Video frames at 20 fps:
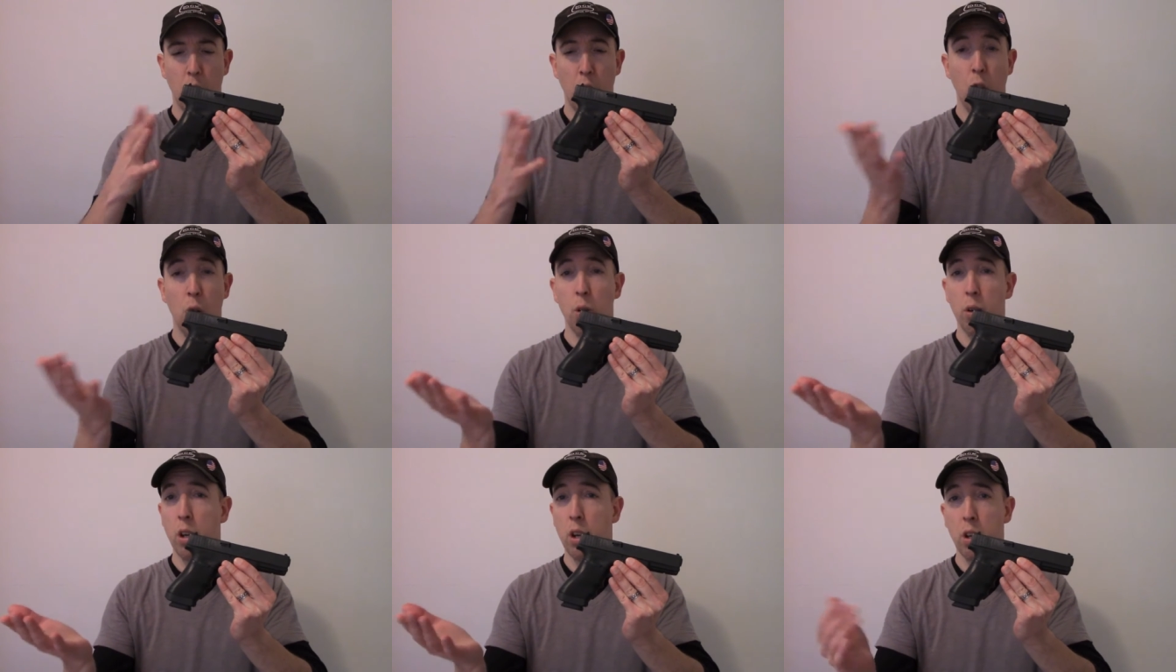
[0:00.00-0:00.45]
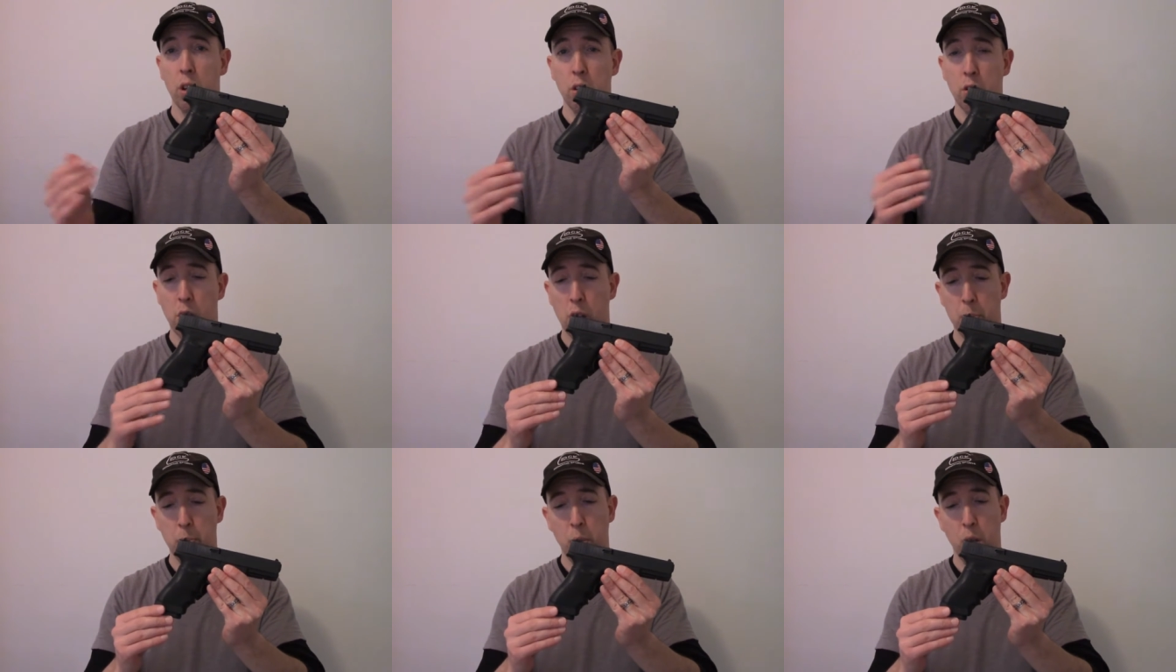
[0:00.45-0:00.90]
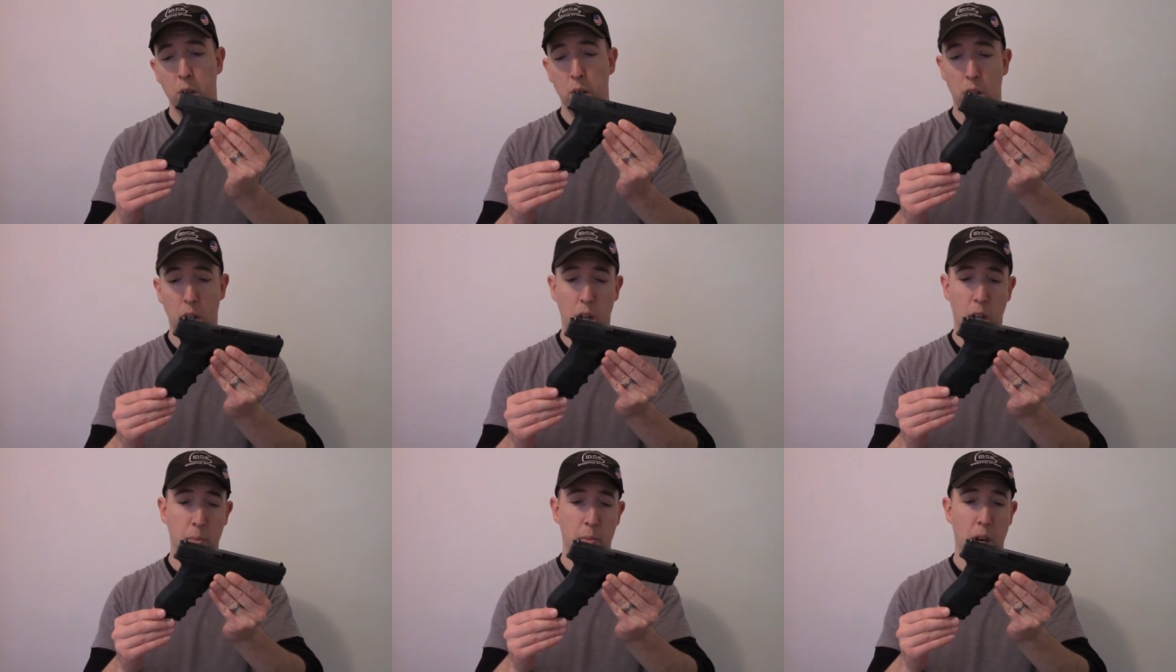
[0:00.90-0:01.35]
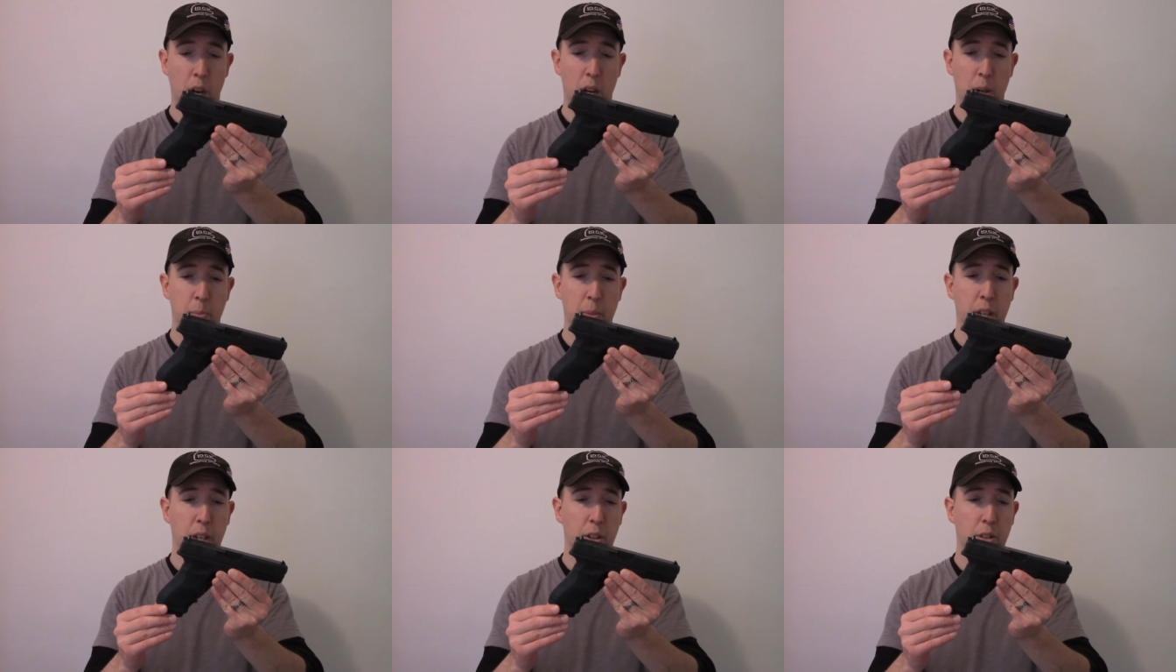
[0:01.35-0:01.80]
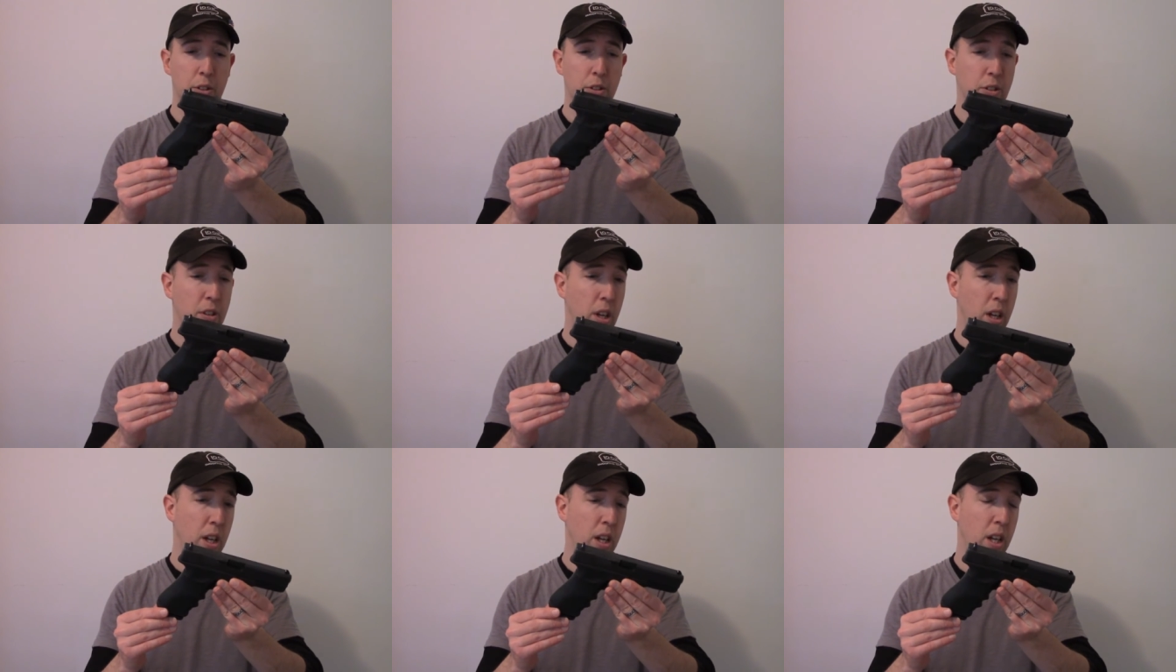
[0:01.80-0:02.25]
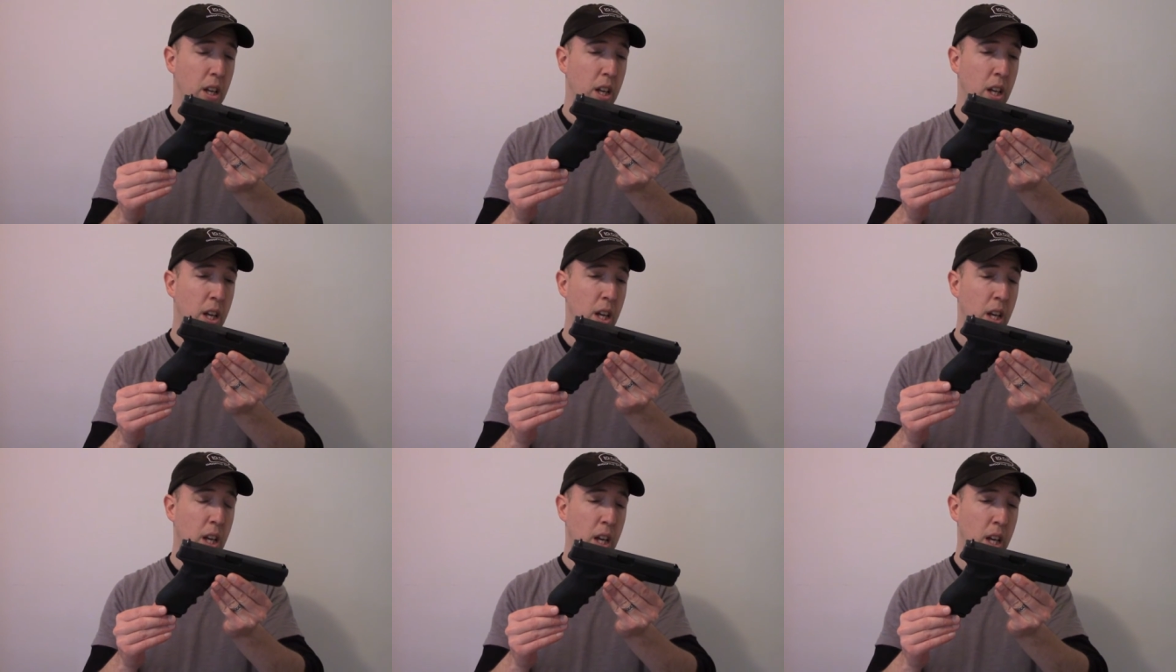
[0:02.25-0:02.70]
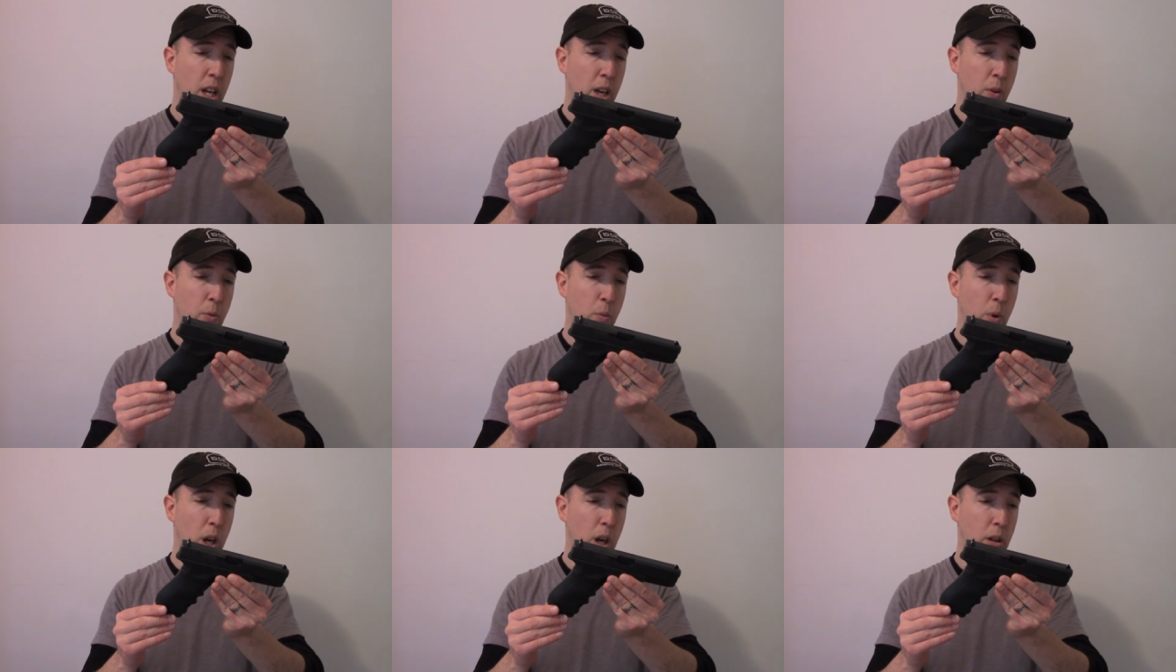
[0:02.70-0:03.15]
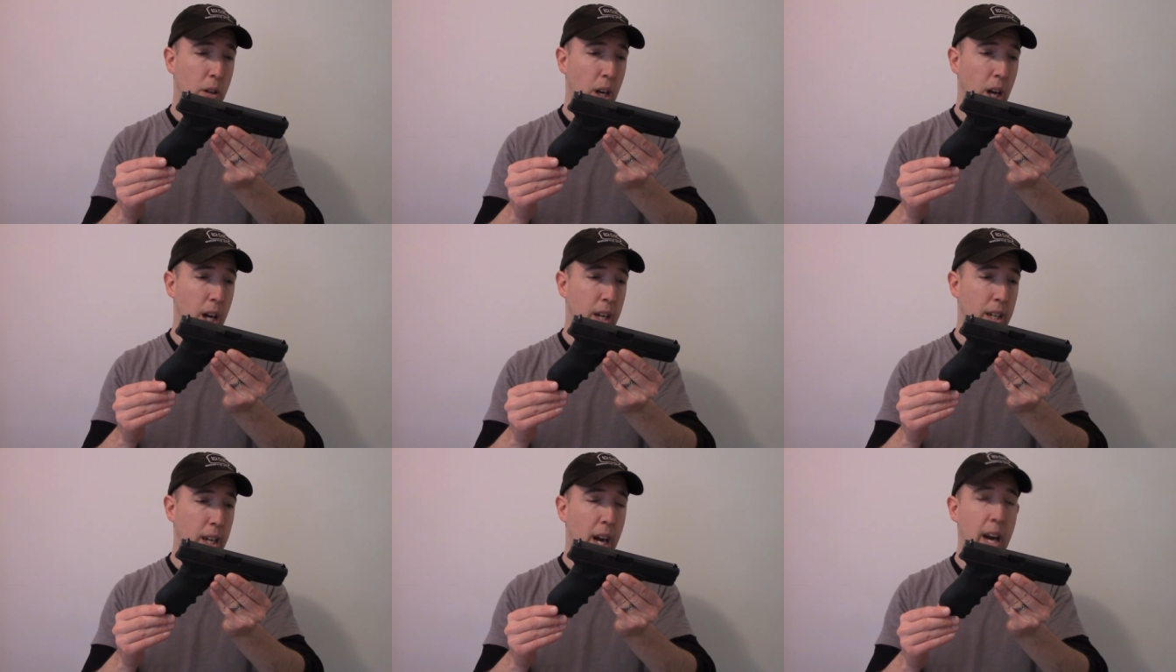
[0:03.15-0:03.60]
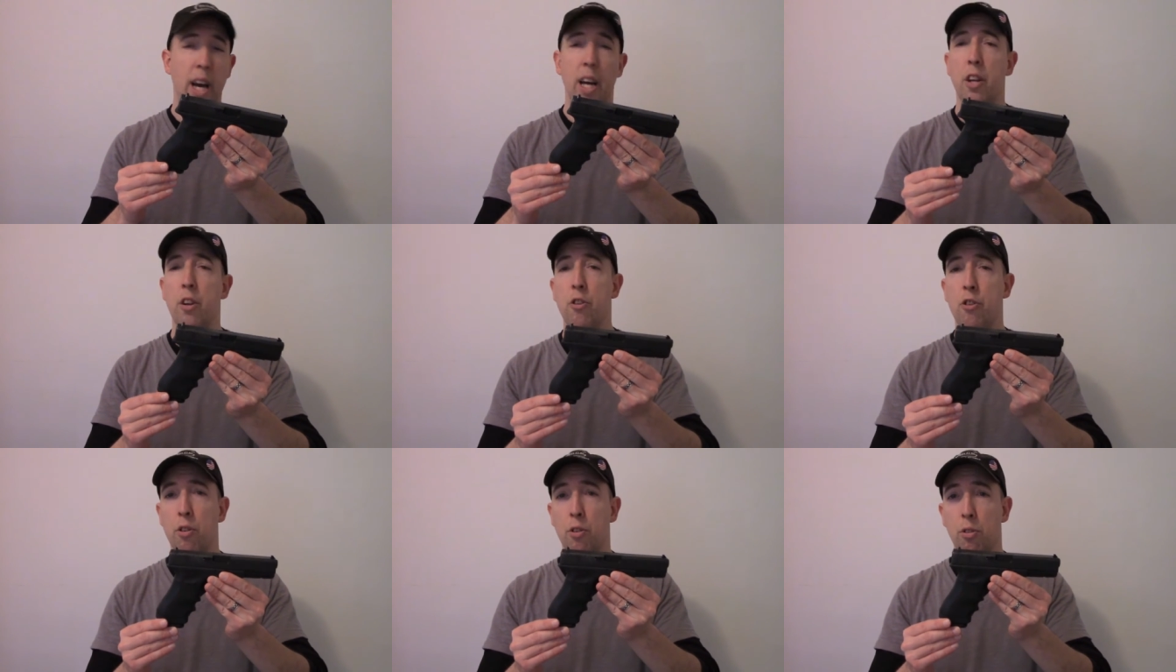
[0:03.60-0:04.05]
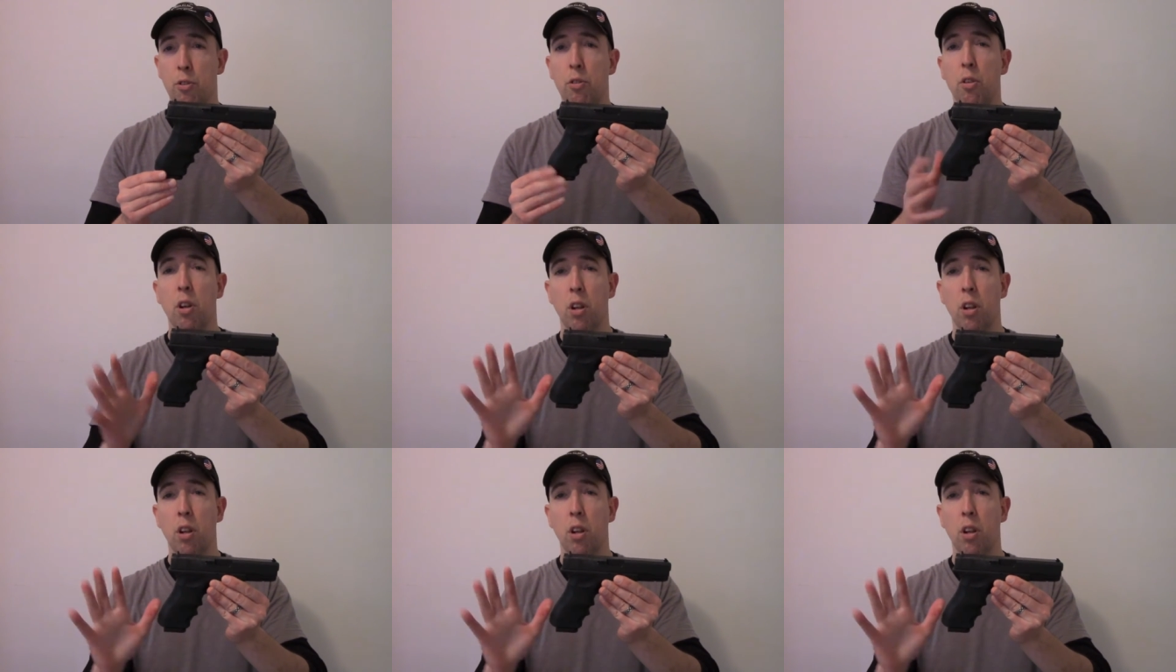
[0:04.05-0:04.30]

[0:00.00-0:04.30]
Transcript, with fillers: Hogue grip on mine because well, I, I had issues.